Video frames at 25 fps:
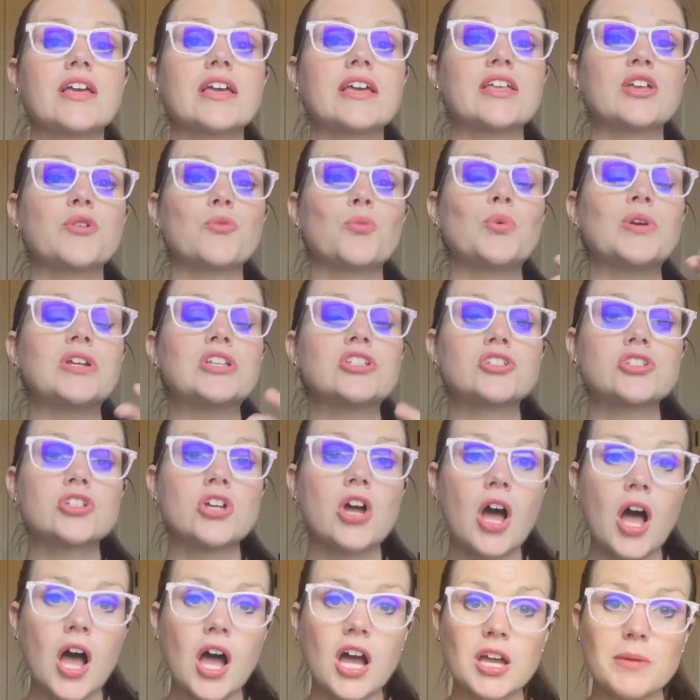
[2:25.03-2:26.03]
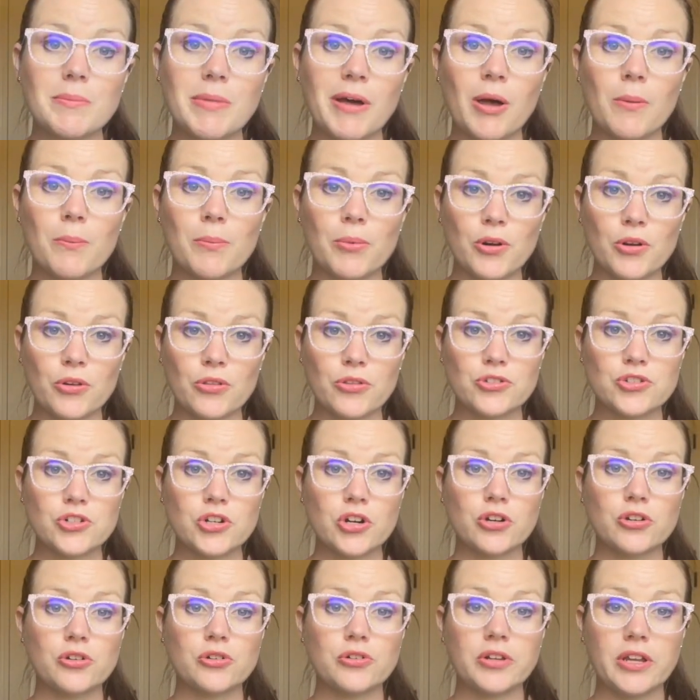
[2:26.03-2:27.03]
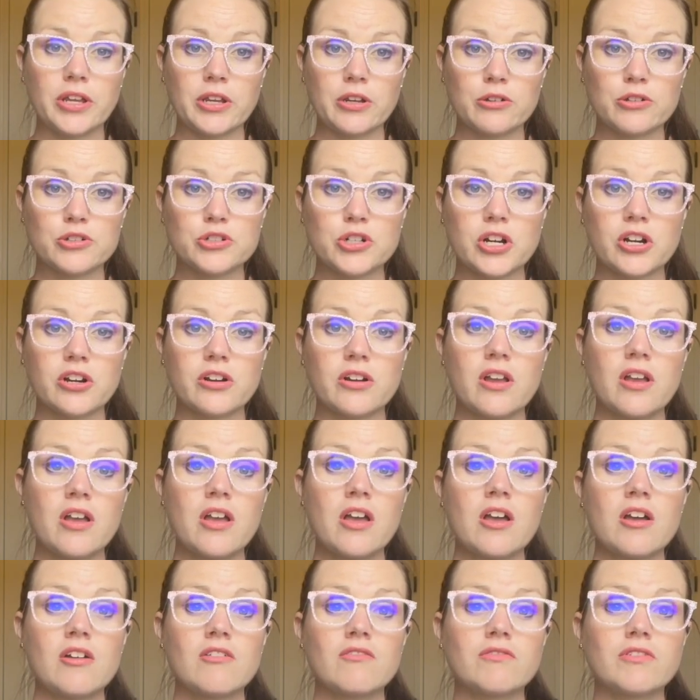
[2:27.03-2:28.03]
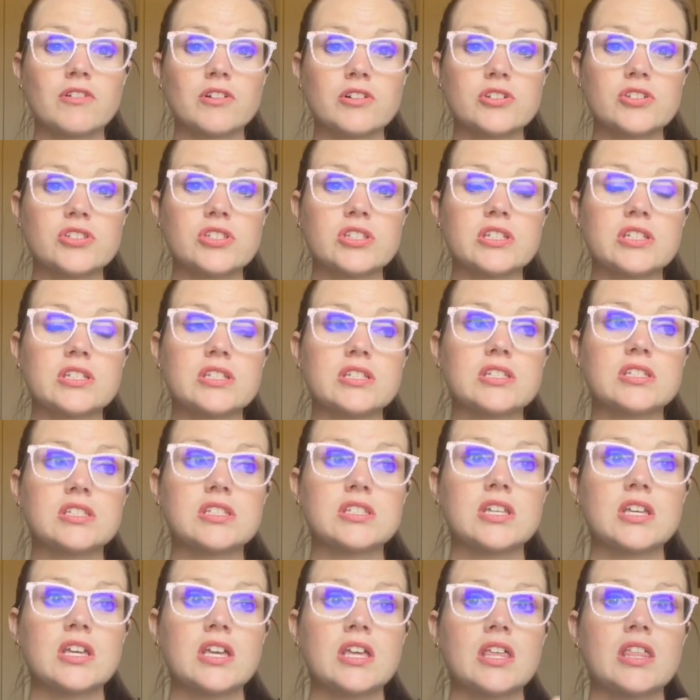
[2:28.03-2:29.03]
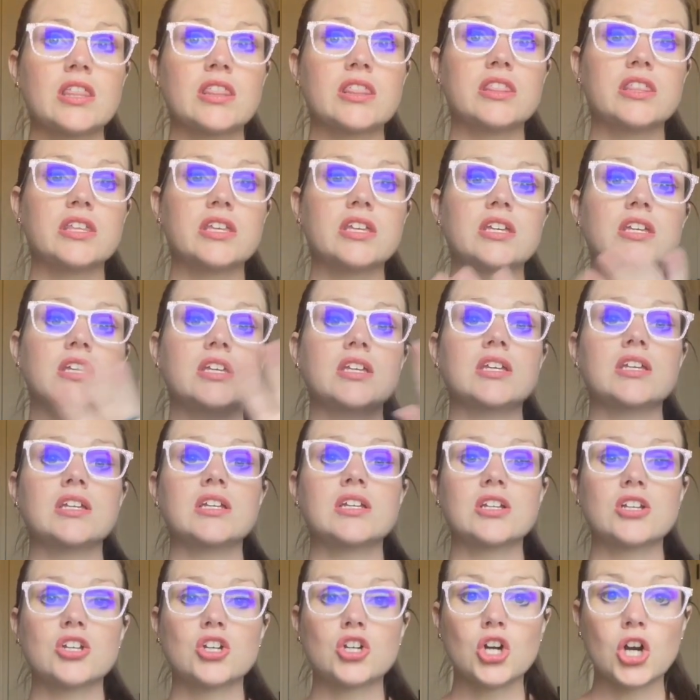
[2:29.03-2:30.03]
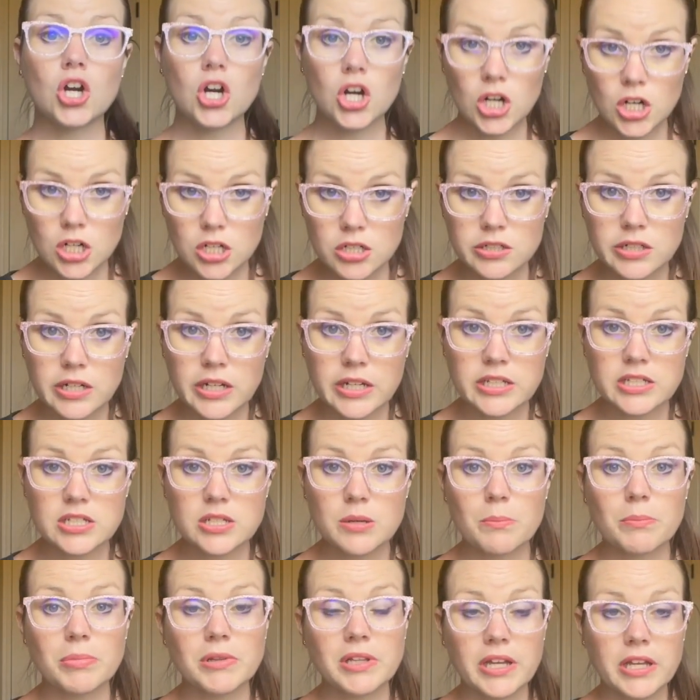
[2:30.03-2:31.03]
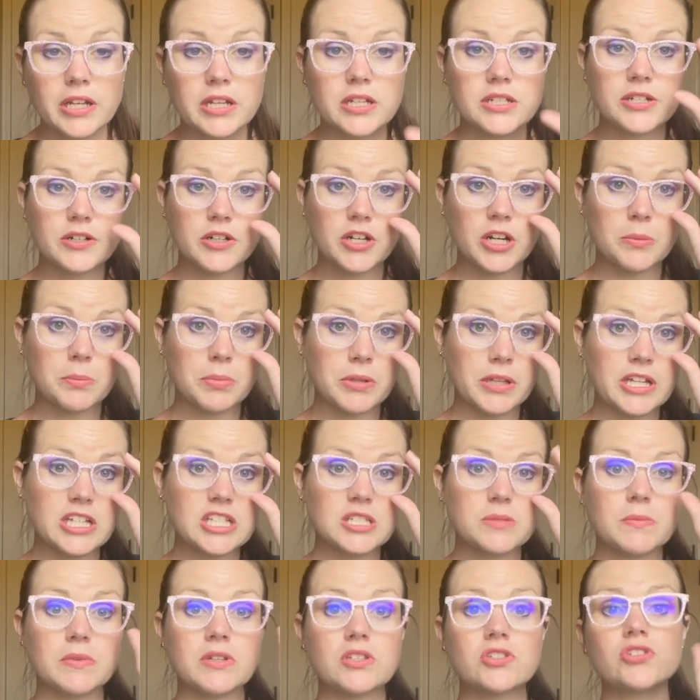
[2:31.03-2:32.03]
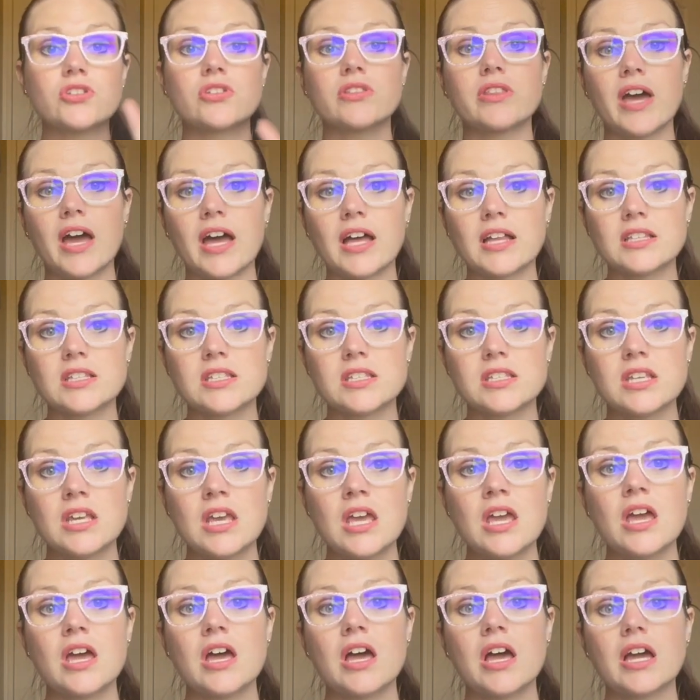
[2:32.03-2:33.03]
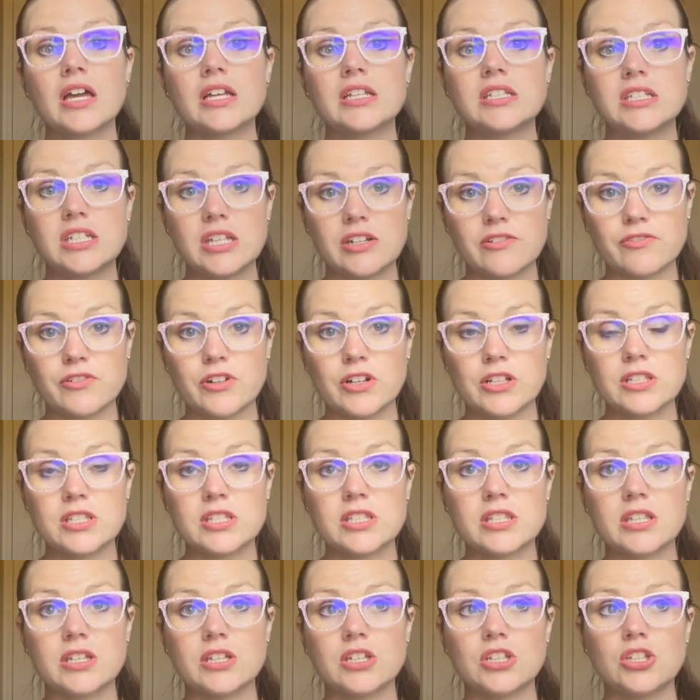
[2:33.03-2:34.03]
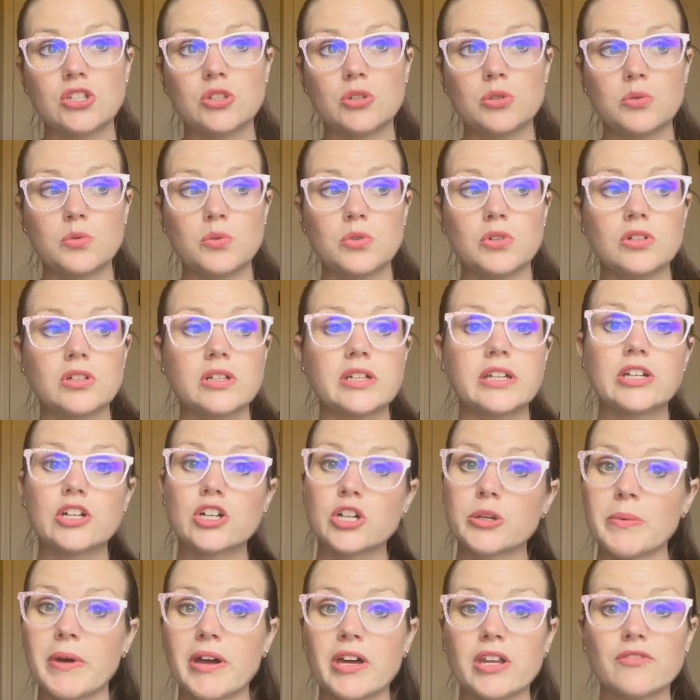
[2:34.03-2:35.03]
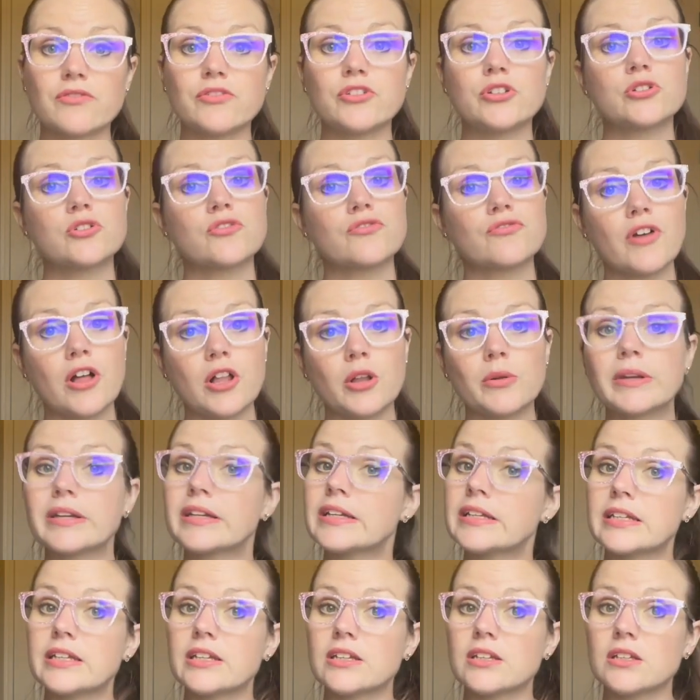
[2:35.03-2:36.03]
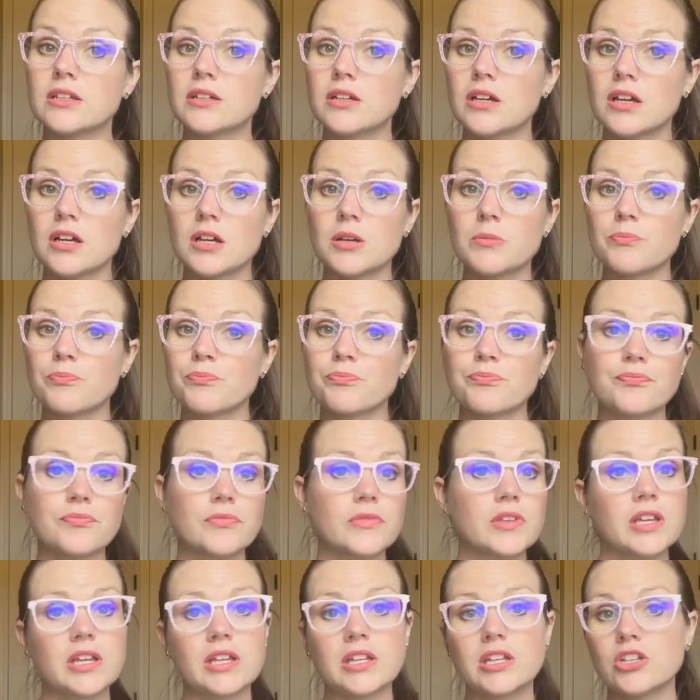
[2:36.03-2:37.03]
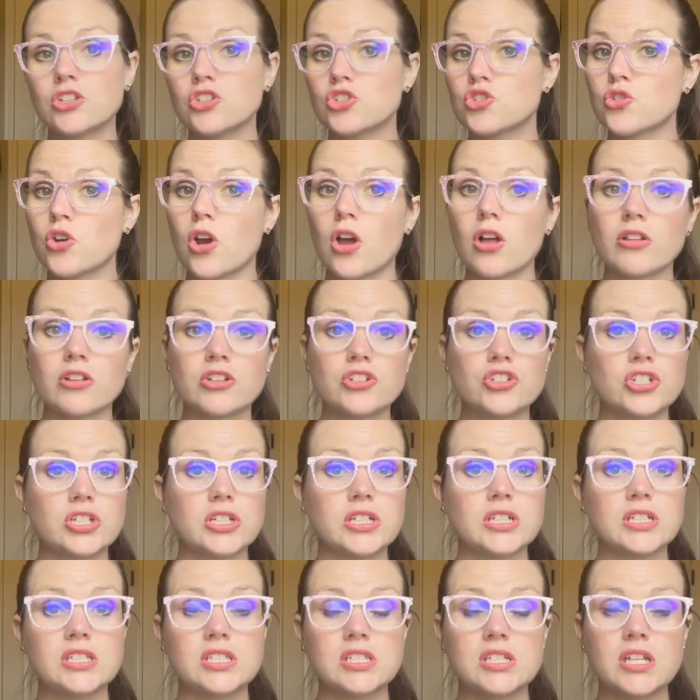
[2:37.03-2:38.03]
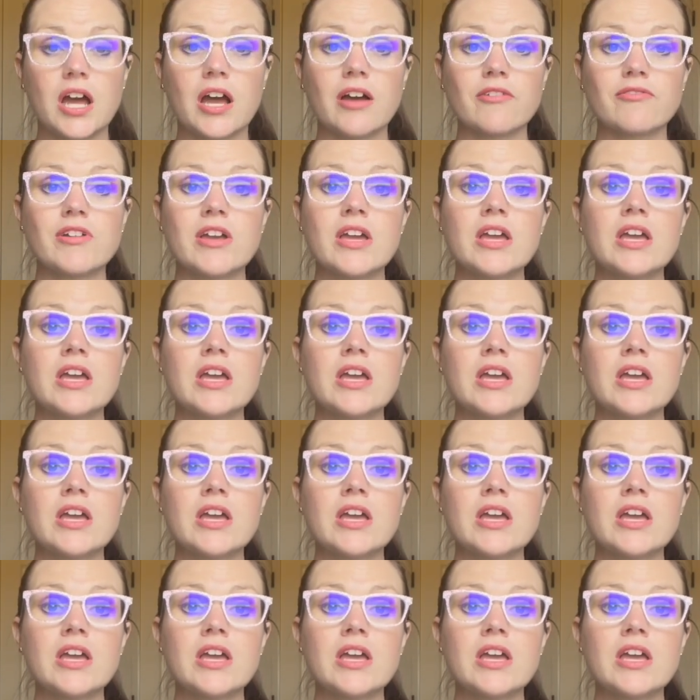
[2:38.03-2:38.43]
We talk about birth chart or natal chart versus the current planetary placement. So that's a difference that you will hear about if you're following any astrology stuff.